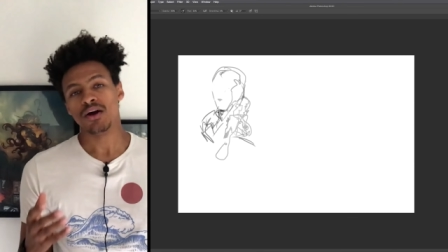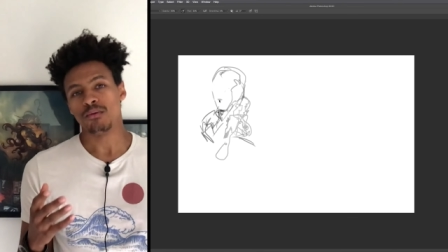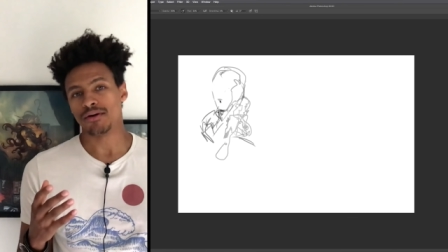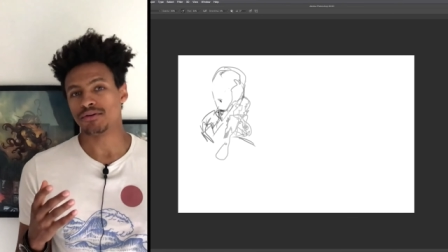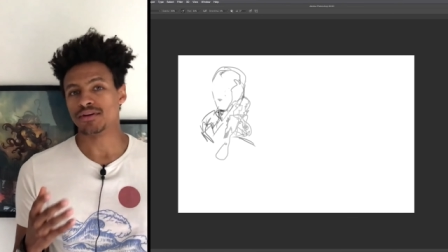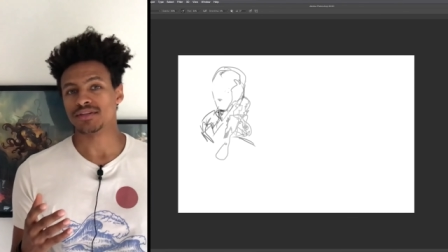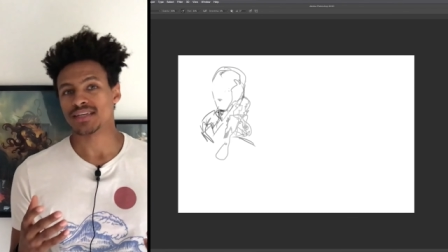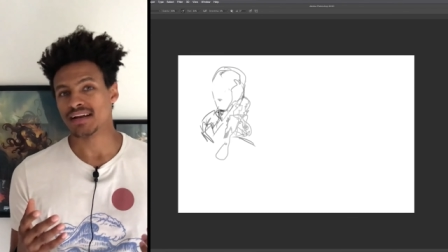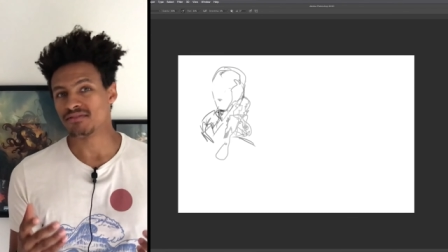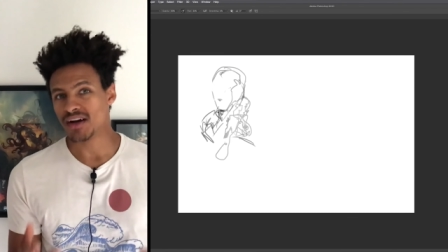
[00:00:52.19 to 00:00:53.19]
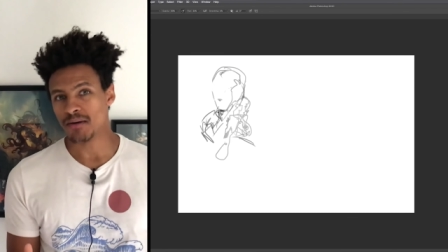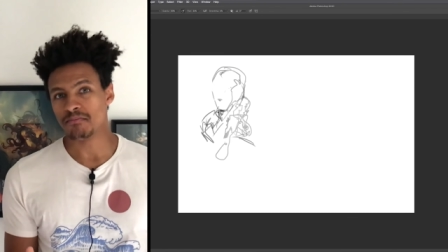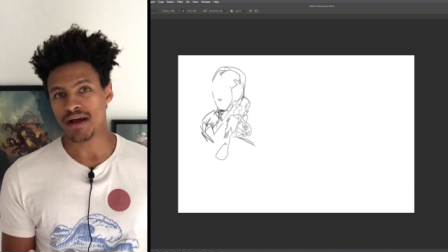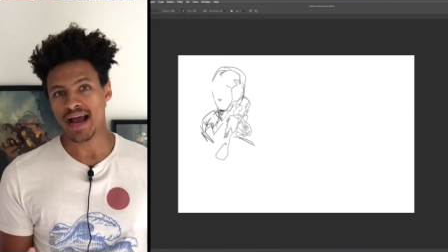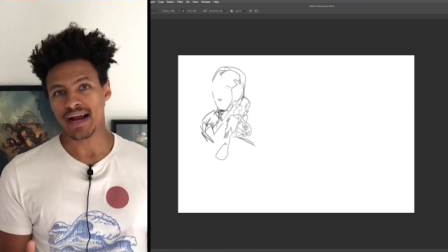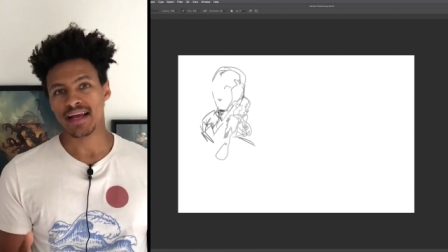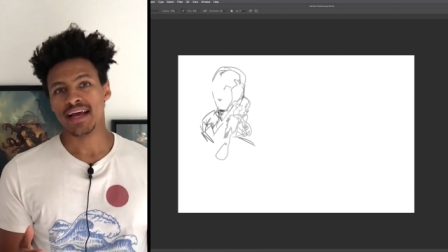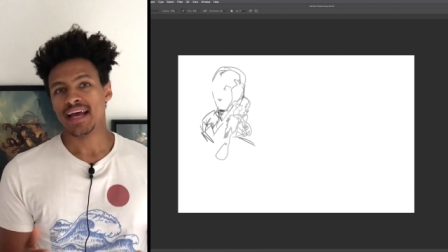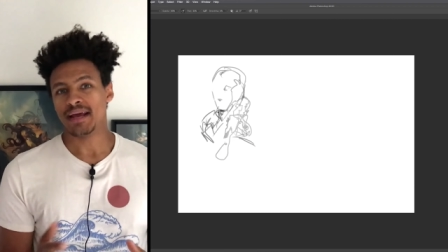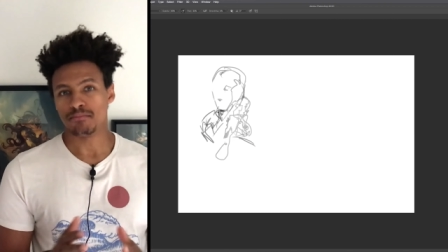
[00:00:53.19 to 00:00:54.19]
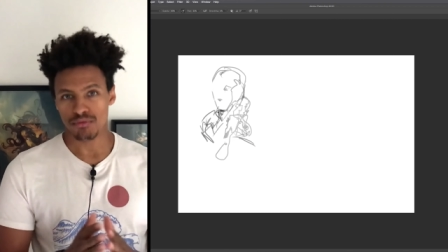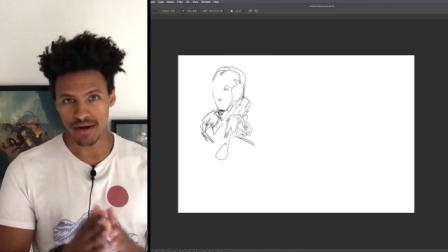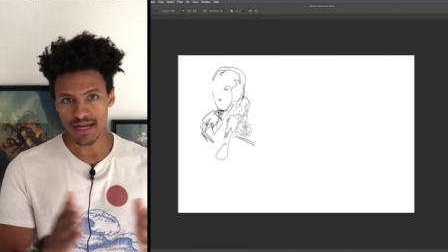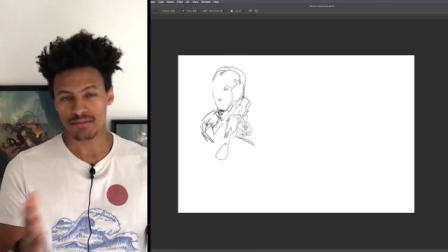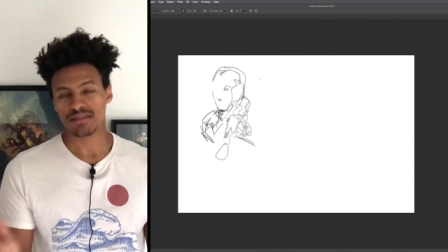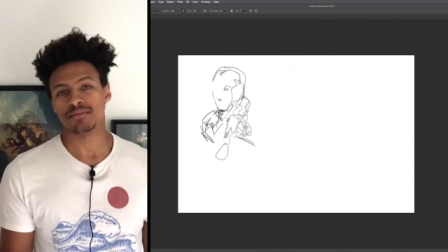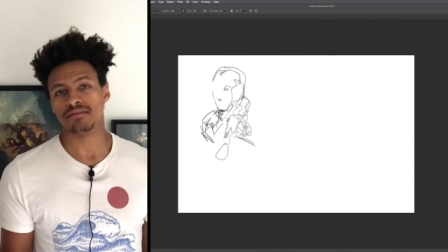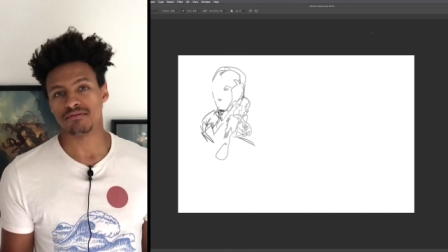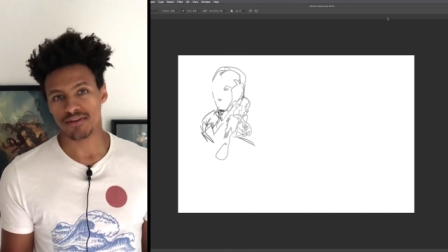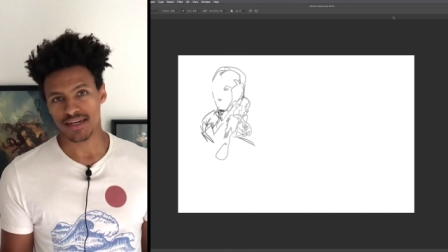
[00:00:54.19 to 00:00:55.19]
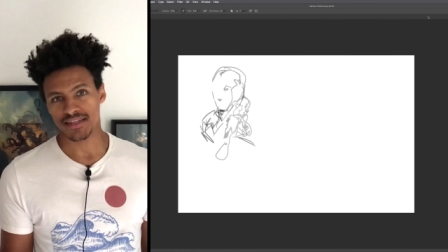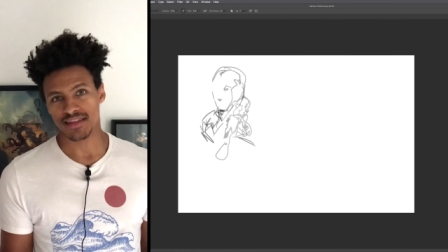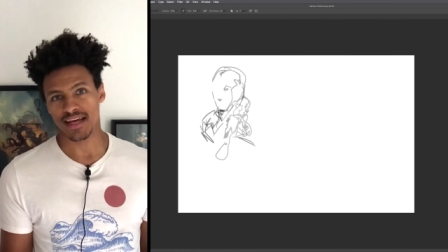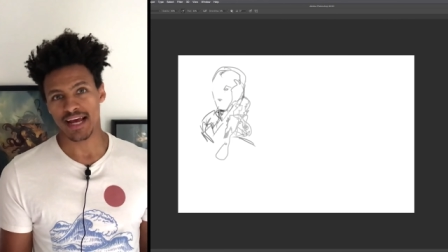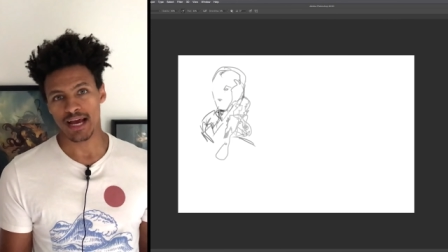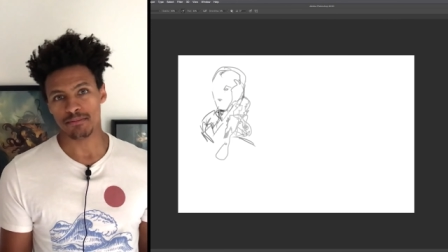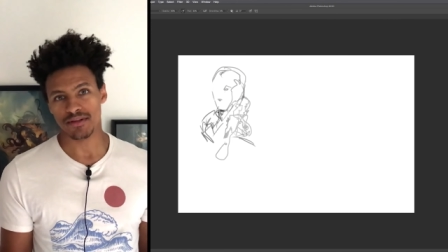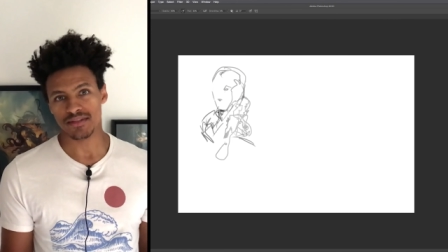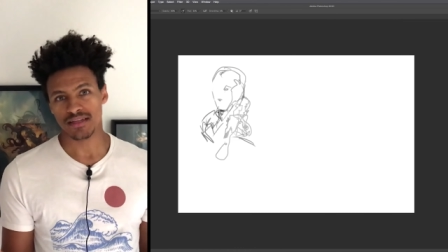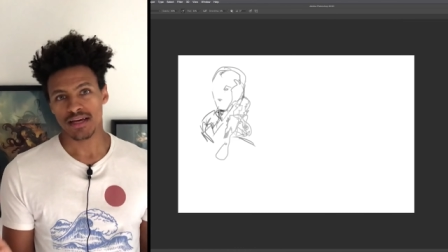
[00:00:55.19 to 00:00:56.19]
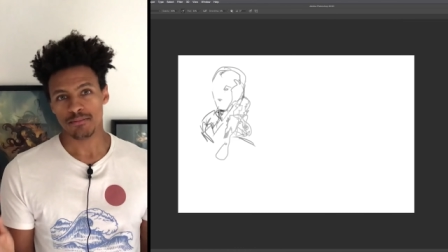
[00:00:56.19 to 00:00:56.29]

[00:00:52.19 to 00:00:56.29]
where you can just kind of come back and break up some of the friction that happens